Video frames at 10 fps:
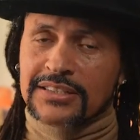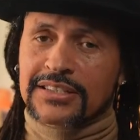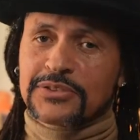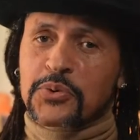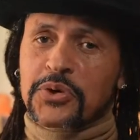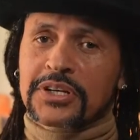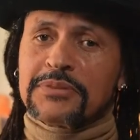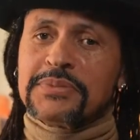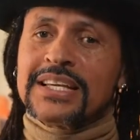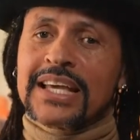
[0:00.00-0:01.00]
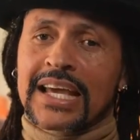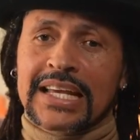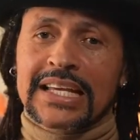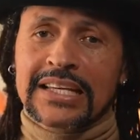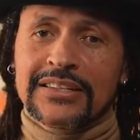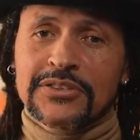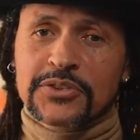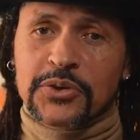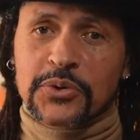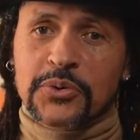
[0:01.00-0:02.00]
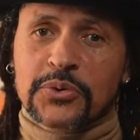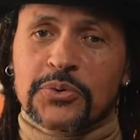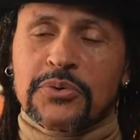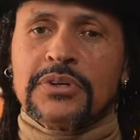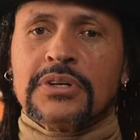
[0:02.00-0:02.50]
is we're going to be getting into